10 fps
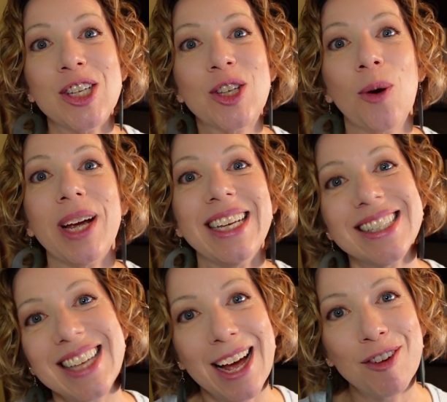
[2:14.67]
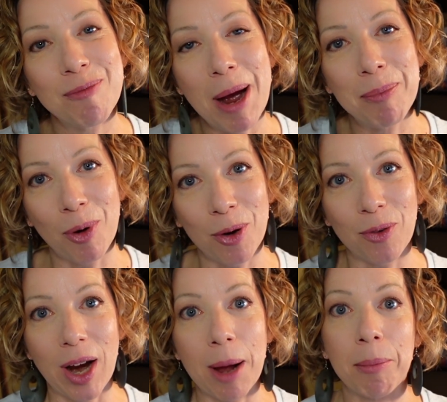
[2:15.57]
So inside of my
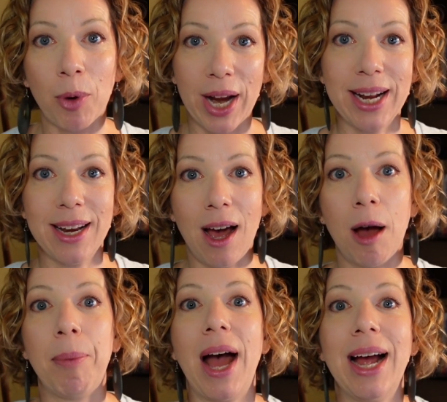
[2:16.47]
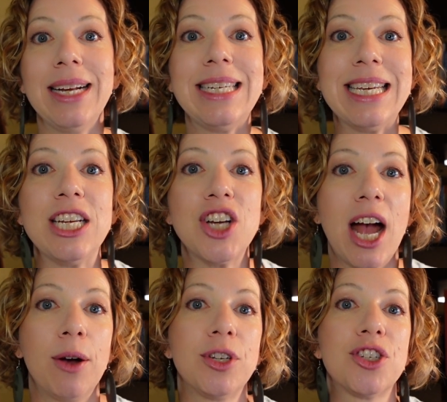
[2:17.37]
program, Brand Up, I teach
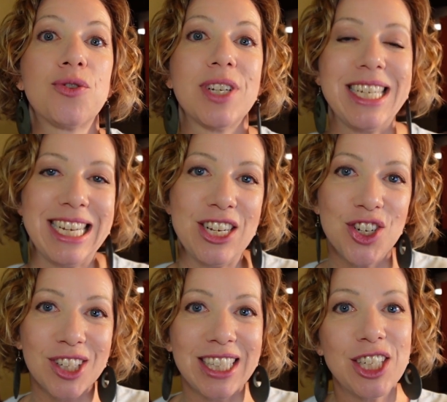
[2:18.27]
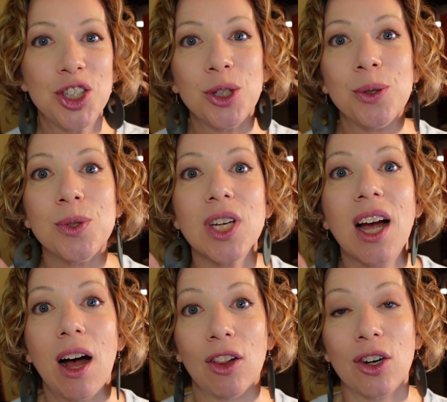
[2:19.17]
how to strategically choose
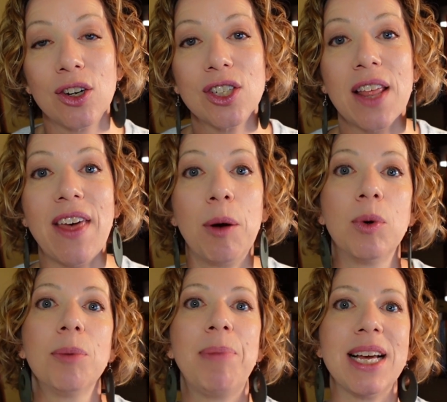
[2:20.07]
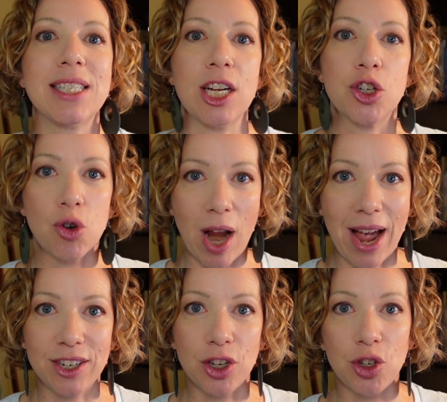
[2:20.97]
colors that will best
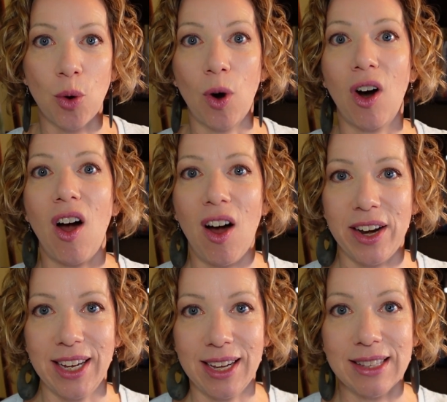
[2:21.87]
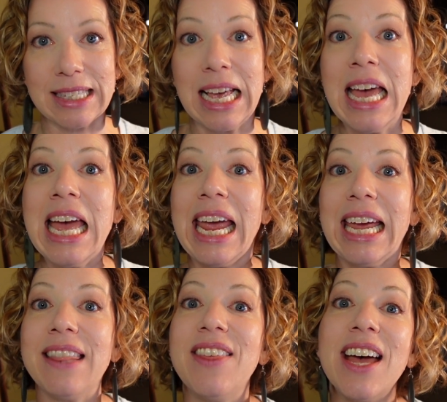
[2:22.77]
attract your audience,
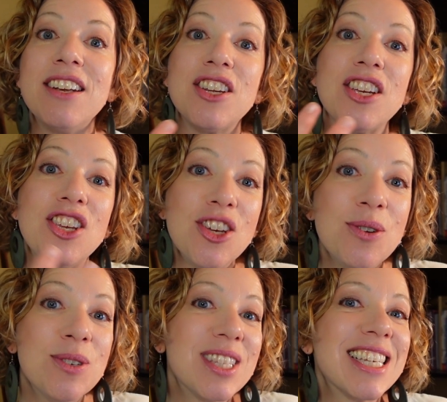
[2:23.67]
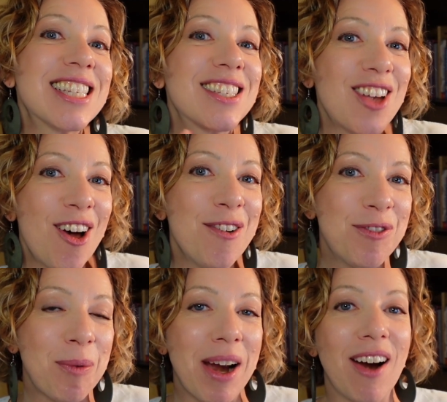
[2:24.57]
and then to use this
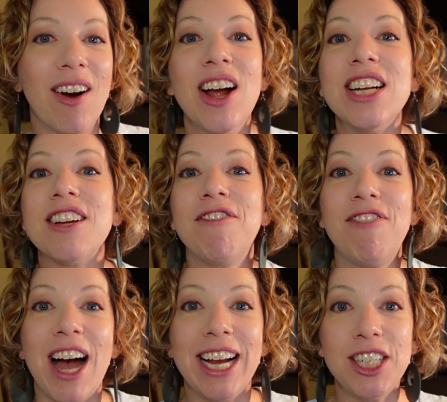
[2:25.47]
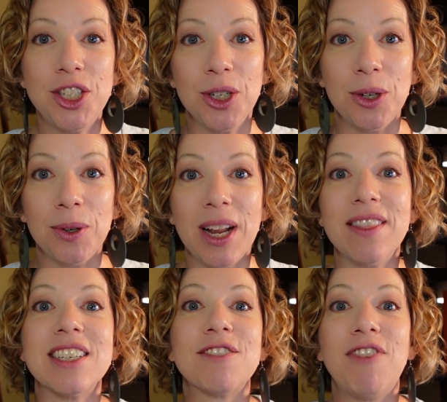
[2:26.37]
software to fine-tune
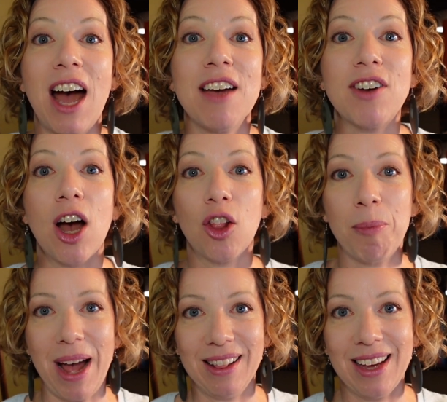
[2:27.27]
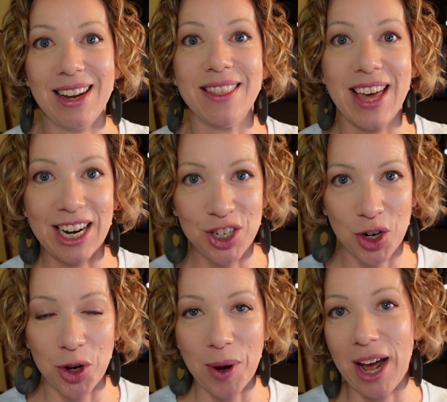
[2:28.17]
this 5-color palette that I show
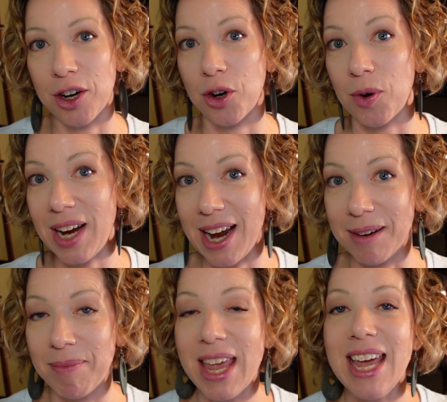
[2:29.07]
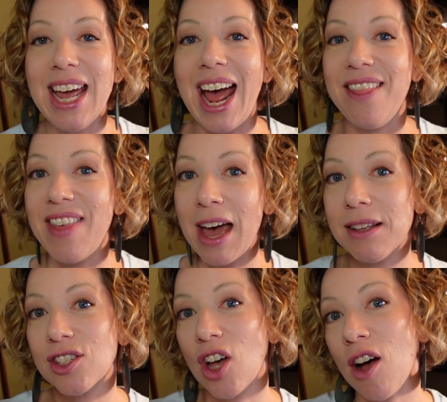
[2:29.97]
you how to create. And that
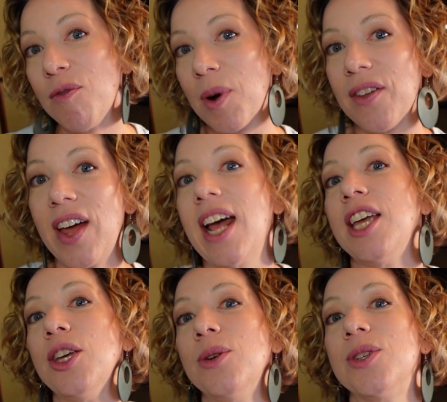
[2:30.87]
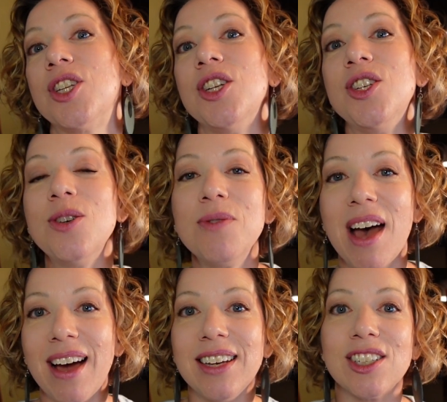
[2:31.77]
software that I use to do
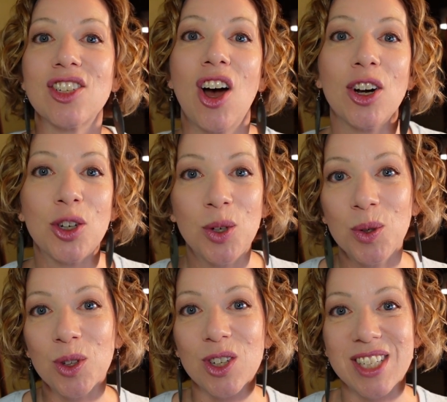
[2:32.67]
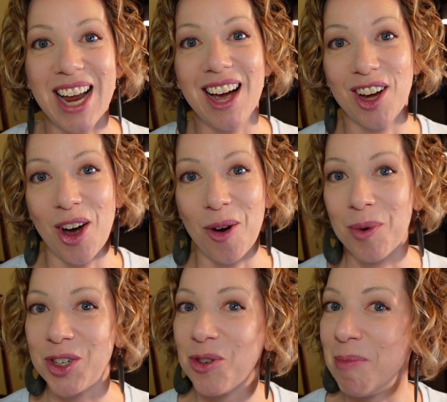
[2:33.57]
that is called coolers.co,
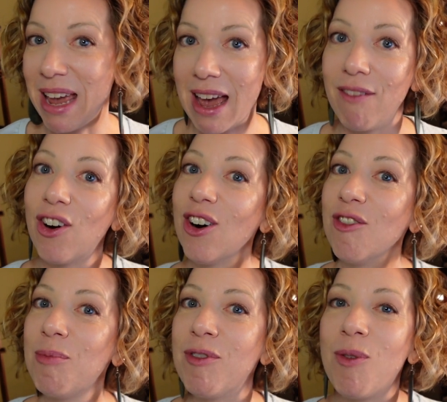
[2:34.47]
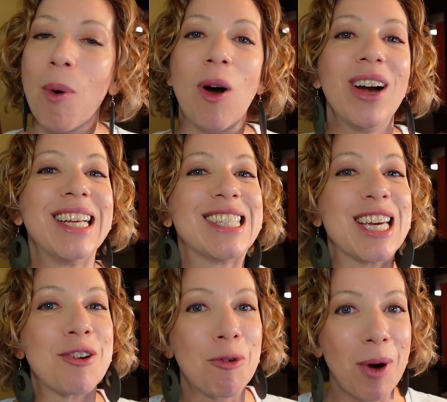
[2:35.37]
which you may have heard of before. It's a
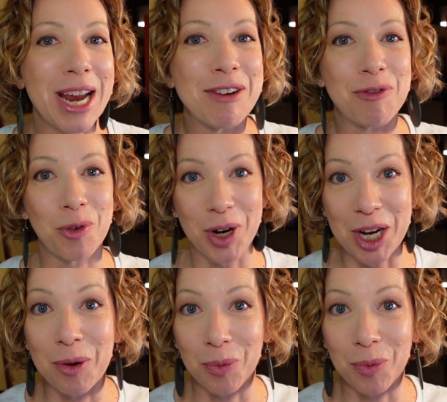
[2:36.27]
great free